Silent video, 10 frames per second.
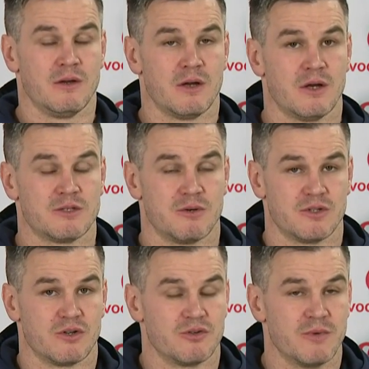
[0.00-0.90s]
I suppose,
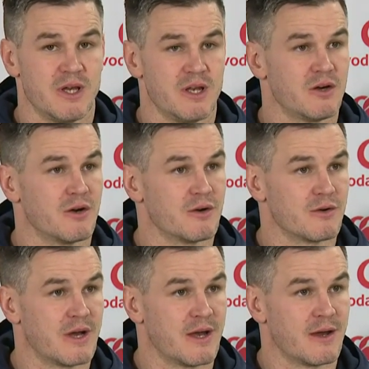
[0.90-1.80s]
social media, or
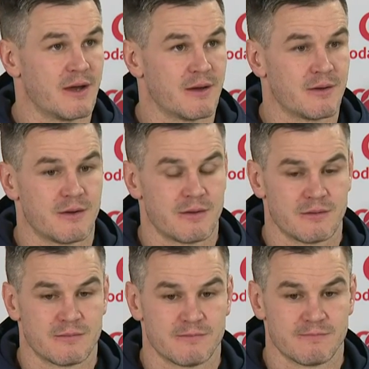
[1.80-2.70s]

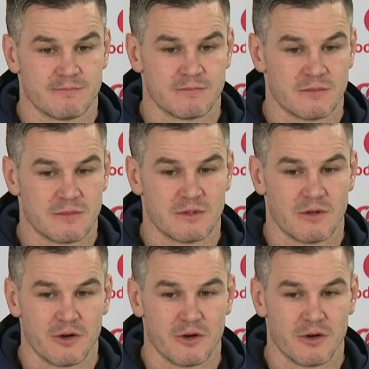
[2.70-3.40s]
uh,